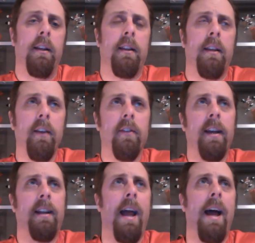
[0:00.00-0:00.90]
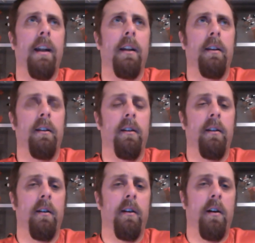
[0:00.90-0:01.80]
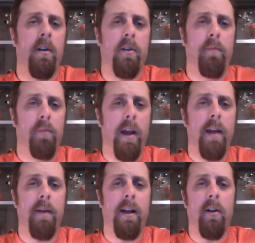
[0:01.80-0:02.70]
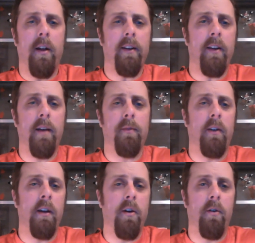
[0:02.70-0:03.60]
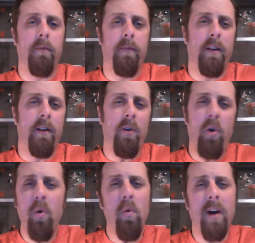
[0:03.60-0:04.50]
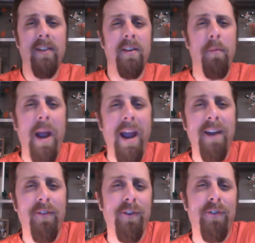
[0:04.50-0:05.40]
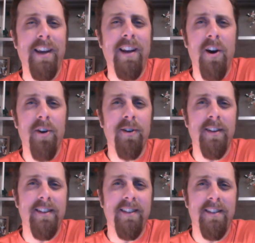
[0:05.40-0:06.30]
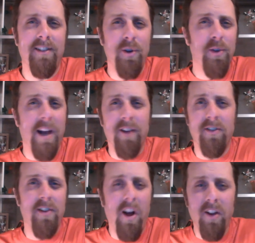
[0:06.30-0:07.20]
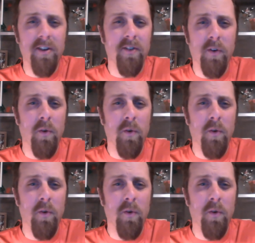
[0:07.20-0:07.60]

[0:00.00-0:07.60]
things like that are to blame. And a lot of times, who wants to pay $1,500, $2,000 for a